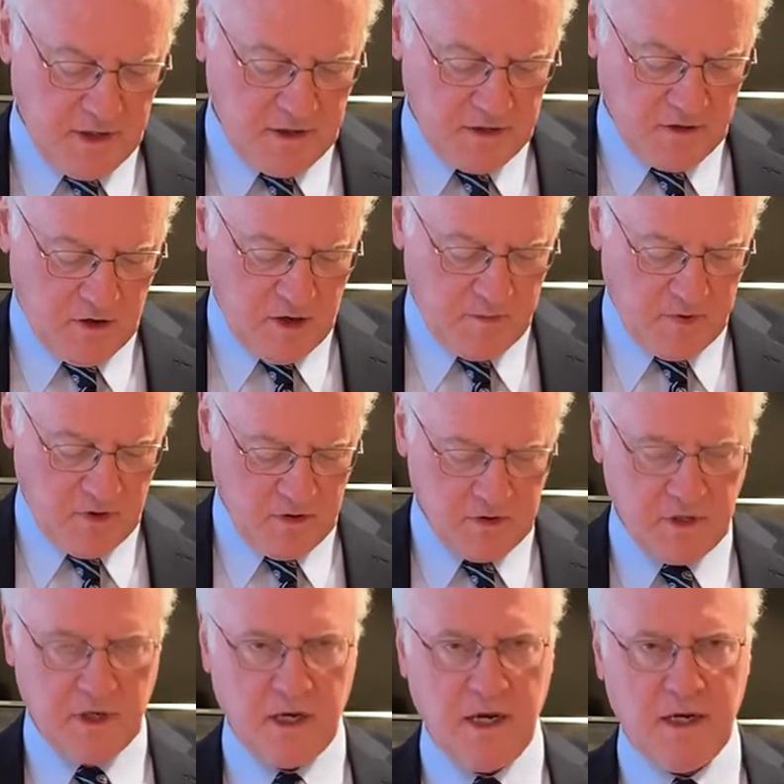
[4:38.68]
to
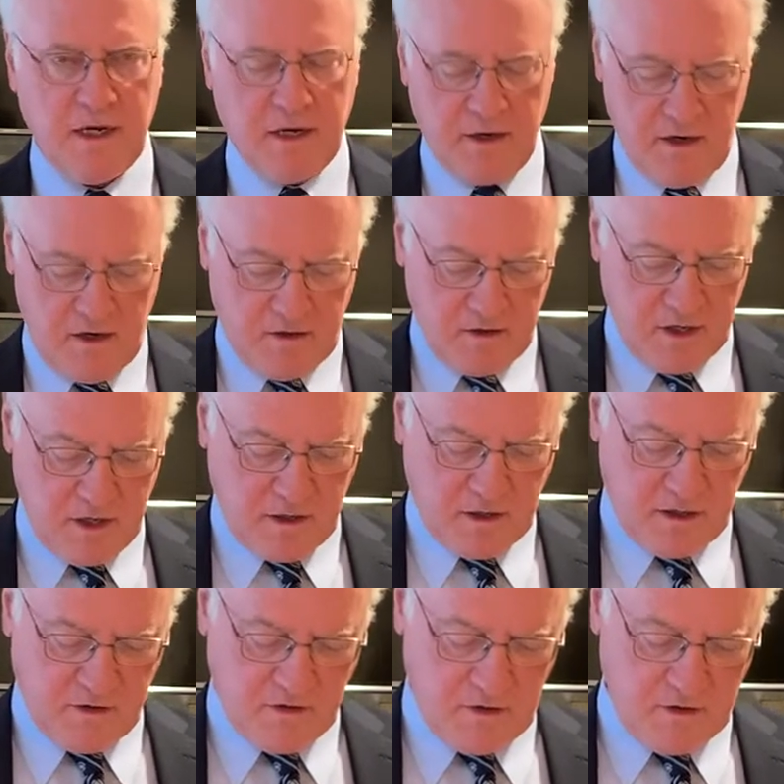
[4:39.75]
upholding any and all gun
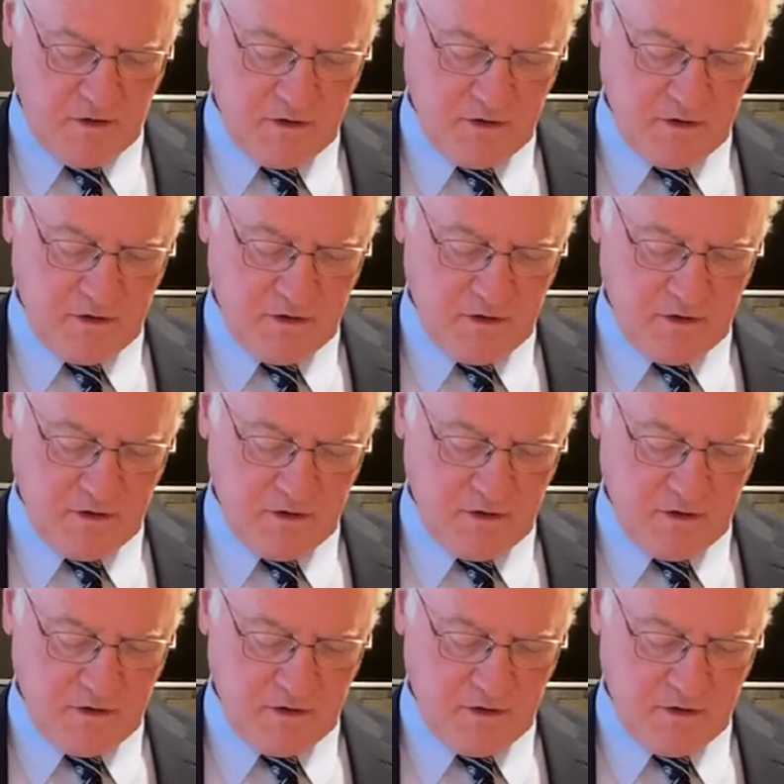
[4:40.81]
control